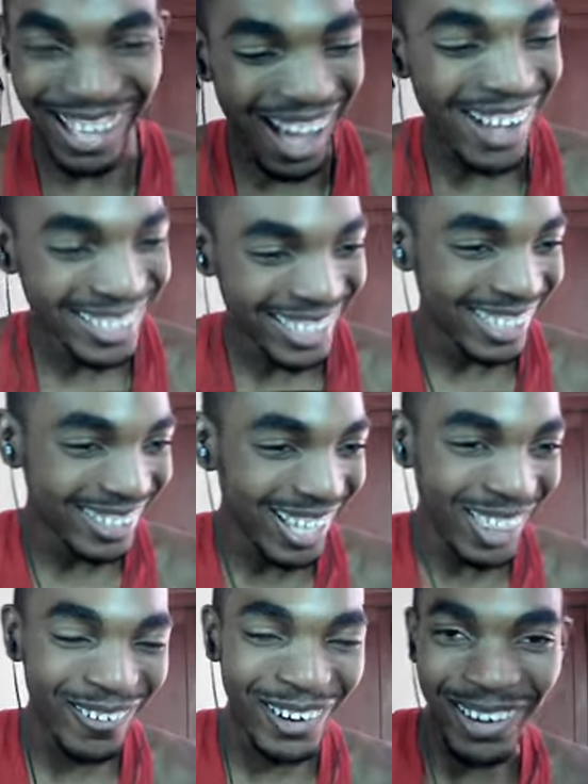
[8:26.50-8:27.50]
I'll take
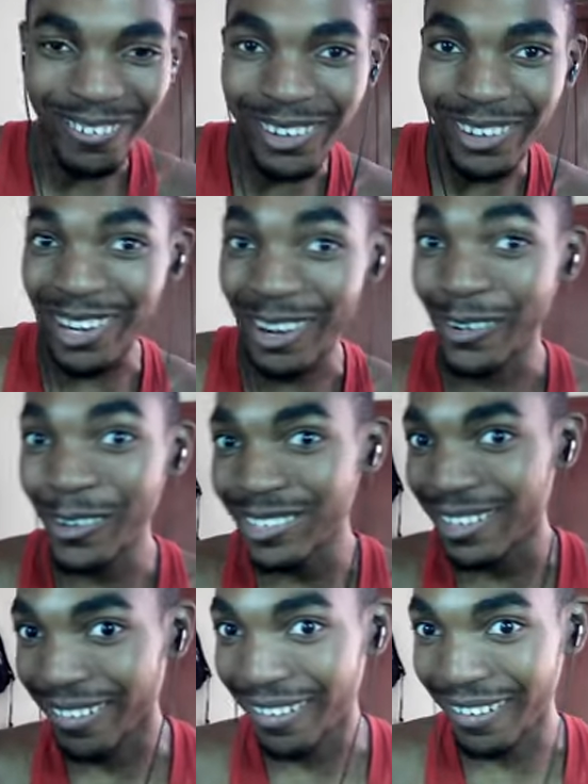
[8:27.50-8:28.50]
another one. If we can get a
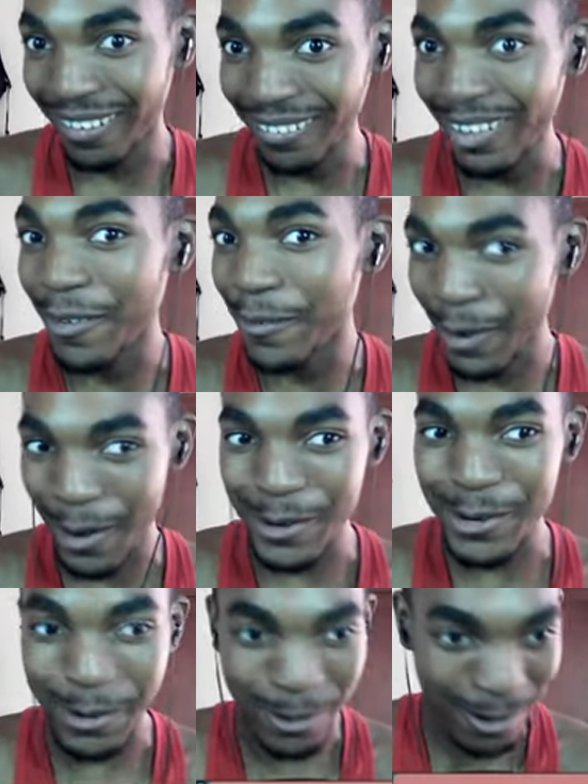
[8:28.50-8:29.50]
golden though, that'll be
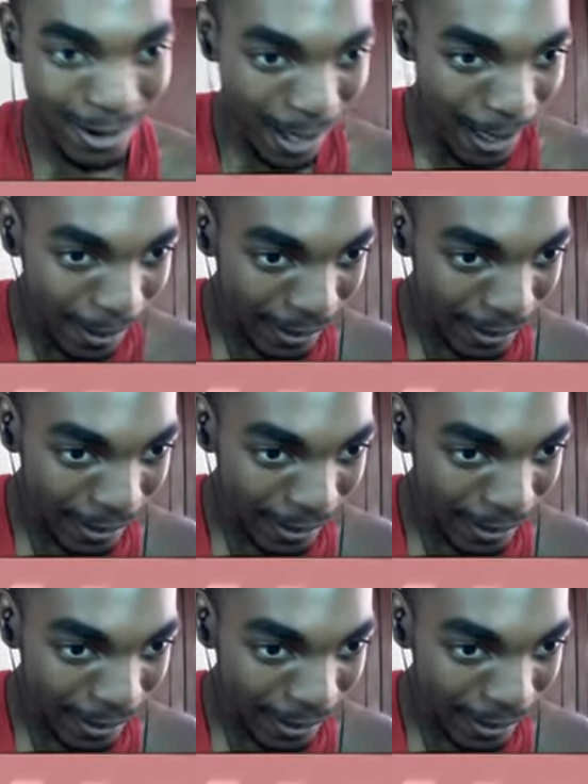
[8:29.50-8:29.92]
very cool.